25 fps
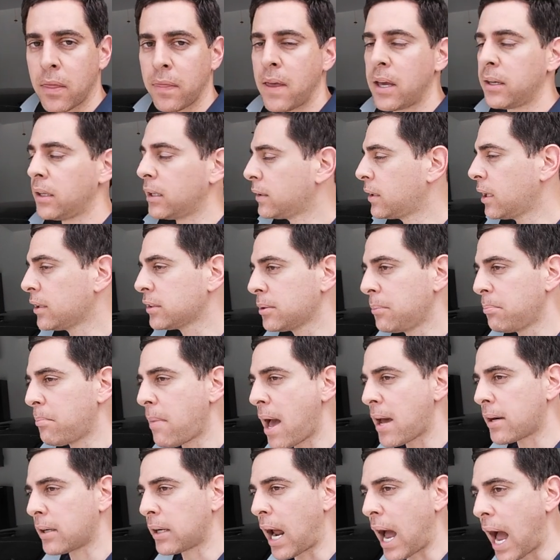then it doesn't
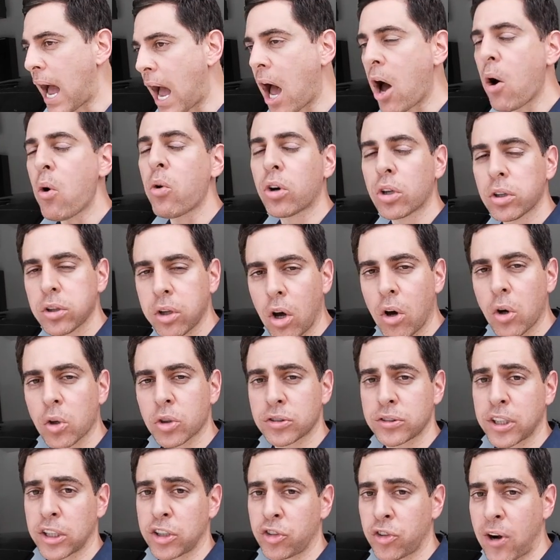matter how
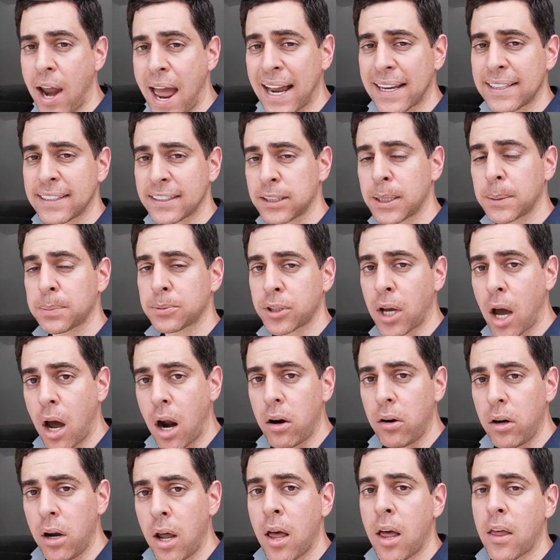close the draggy slips
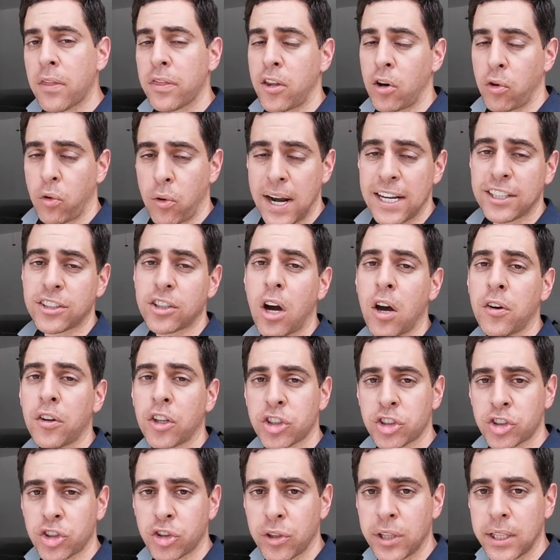are, the race on
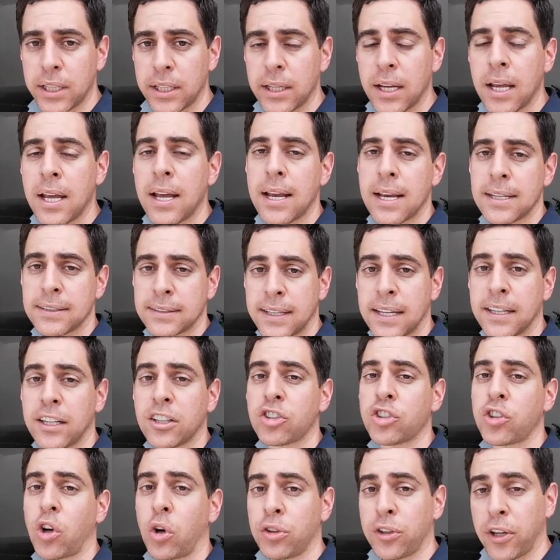the street is gonna
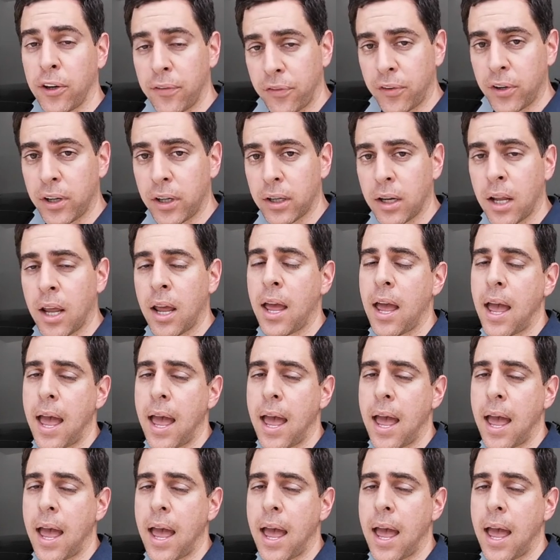show different,